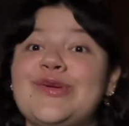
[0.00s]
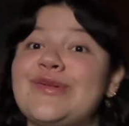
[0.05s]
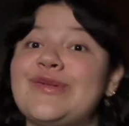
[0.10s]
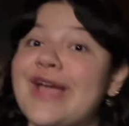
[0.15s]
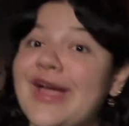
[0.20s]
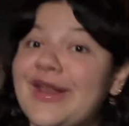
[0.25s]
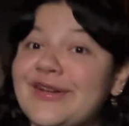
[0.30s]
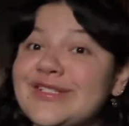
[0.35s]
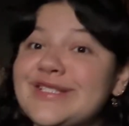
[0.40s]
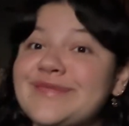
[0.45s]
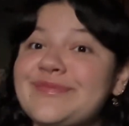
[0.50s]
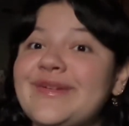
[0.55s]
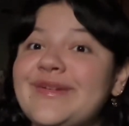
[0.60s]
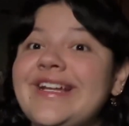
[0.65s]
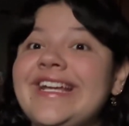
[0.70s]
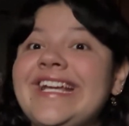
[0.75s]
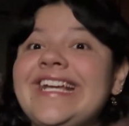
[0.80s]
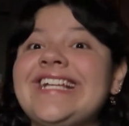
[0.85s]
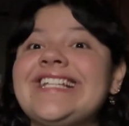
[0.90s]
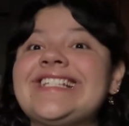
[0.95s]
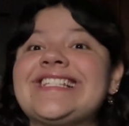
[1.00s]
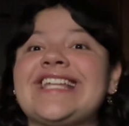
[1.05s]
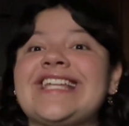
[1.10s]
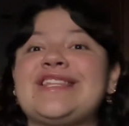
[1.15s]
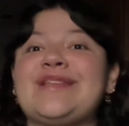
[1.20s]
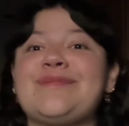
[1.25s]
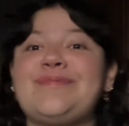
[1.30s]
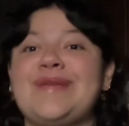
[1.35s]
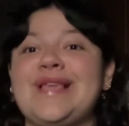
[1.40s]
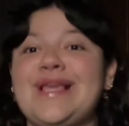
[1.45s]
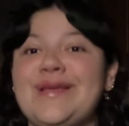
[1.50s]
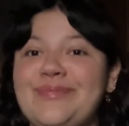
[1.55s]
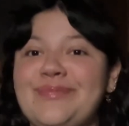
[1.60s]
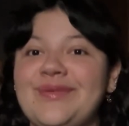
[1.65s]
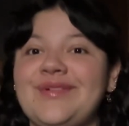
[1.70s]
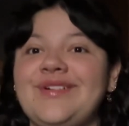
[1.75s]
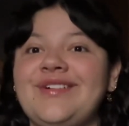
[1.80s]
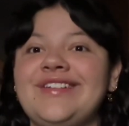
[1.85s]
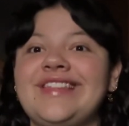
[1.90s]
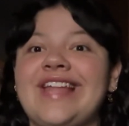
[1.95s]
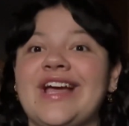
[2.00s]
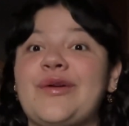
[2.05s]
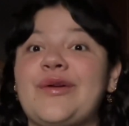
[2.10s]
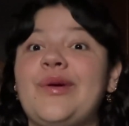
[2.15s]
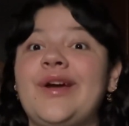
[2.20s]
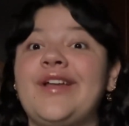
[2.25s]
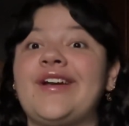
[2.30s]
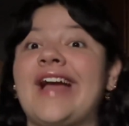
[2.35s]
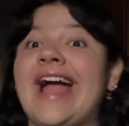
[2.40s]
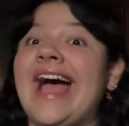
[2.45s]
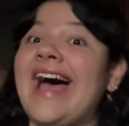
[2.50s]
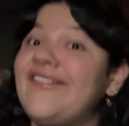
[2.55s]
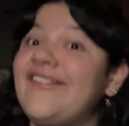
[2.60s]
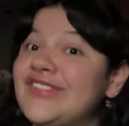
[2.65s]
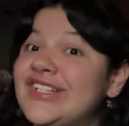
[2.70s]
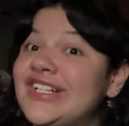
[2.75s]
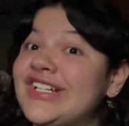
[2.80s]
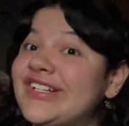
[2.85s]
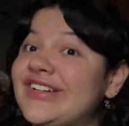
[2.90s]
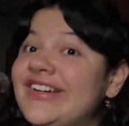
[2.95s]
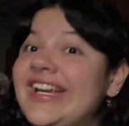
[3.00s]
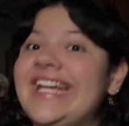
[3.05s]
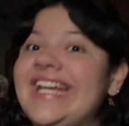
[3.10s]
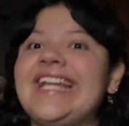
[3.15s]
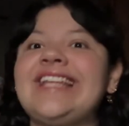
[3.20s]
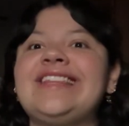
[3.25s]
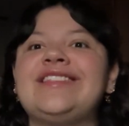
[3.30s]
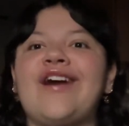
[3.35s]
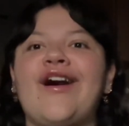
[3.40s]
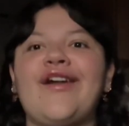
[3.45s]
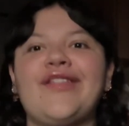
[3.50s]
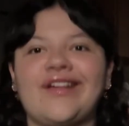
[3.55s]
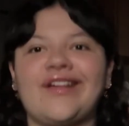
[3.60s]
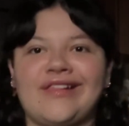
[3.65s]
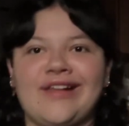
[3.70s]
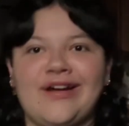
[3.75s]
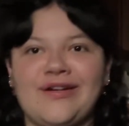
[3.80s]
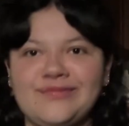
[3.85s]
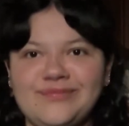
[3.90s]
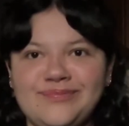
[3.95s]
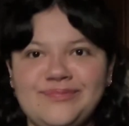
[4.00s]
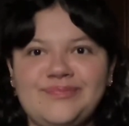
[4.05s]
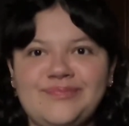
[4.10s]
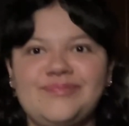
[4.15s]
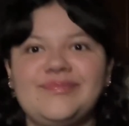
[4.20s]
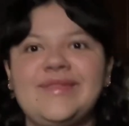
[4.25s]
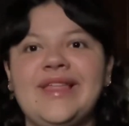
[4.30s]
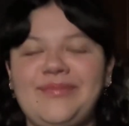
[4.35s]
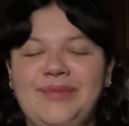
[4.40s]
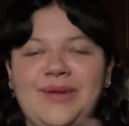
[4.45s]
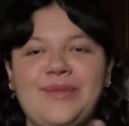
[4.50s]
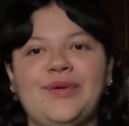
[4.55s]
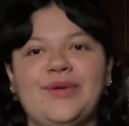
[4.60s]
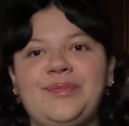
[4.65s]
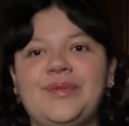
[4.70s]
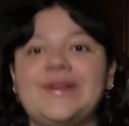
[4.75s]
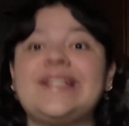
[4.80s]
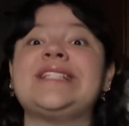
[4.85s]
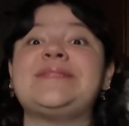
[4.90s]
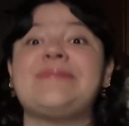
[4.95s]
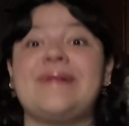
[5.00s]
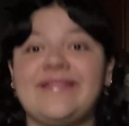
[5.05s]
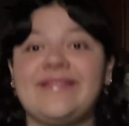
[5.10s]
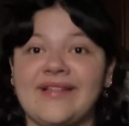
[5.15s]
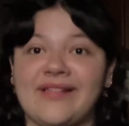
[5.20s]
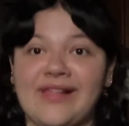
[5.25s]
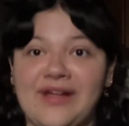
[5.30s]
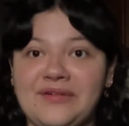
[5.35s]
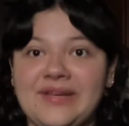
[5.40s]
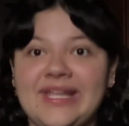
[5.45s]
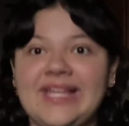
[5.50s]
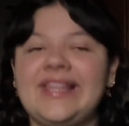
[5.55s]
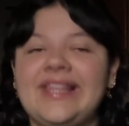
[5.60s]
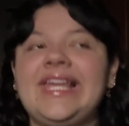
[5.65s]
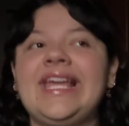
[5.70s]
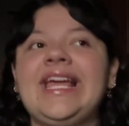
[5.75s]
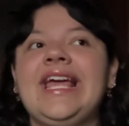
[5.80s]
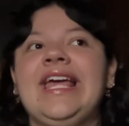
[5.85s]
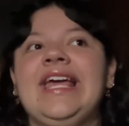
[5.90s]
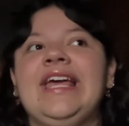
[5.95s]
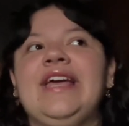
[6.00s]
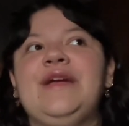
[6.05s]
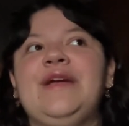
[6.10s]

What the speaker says: Kettle Springs that the people that Quinn are after created, all the people who participate in the clown killing.